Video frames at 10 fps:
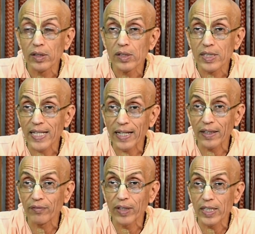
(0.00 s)

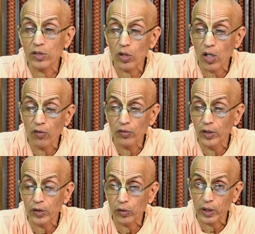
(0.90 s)
sacrifice or
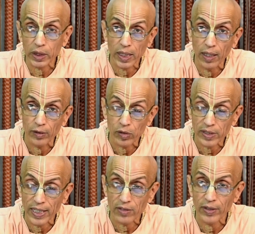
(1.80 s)
offer to Krishna to
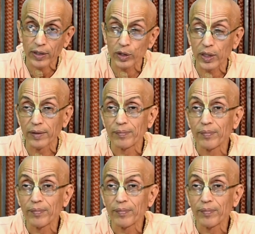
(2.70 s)
satisfy Krishna.